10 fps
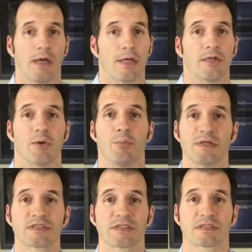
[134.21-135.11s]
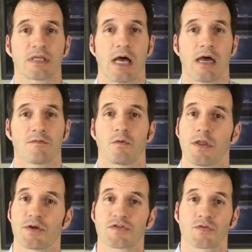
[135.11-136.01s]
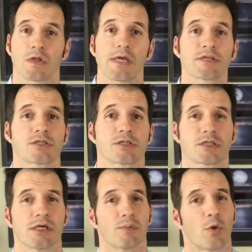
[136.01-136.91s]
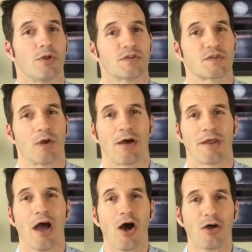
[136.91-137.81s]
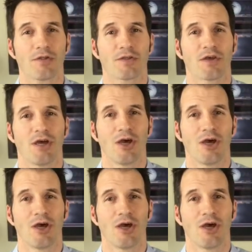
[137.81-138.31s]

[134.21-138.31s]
in your business life, whether it's a relationship, whether it's around health,